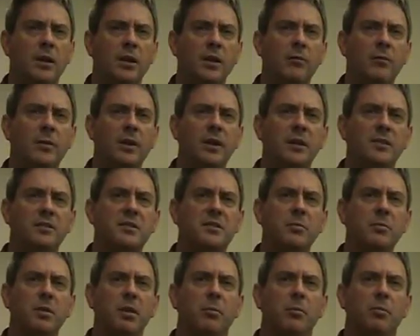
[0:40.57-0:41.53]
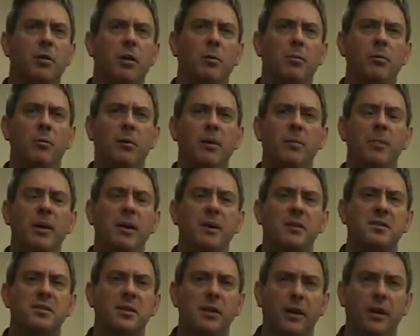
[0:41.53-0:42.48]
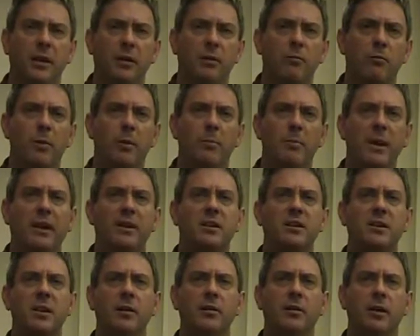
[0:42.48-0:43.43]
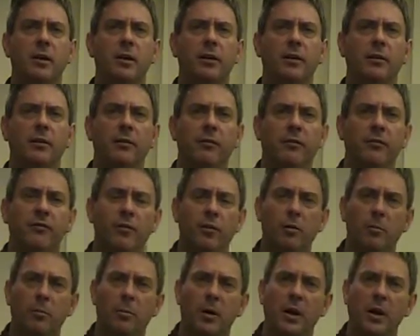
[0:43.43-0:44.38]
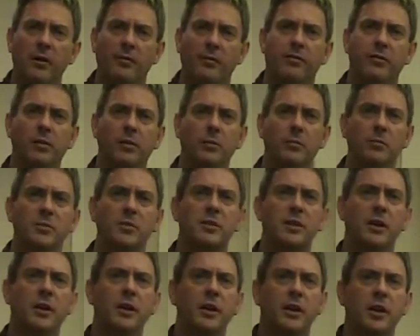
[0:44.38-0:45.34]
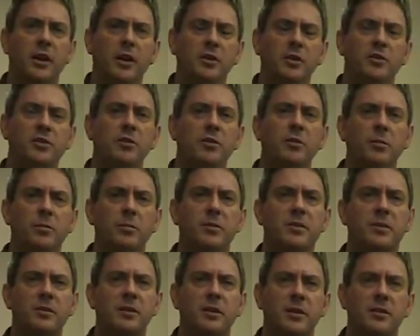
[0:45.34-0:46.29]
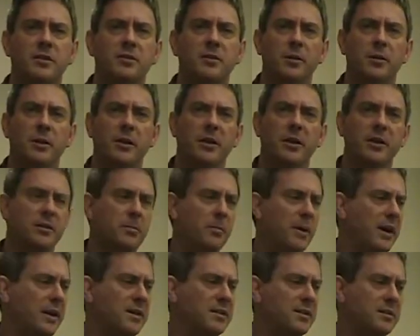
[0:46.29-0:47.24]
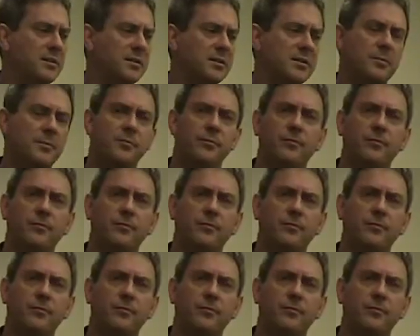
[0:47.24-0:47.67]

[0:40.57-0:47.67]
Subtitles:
We get a similar problem in medicine where bacteria form biofilms in tubes inserted into patients.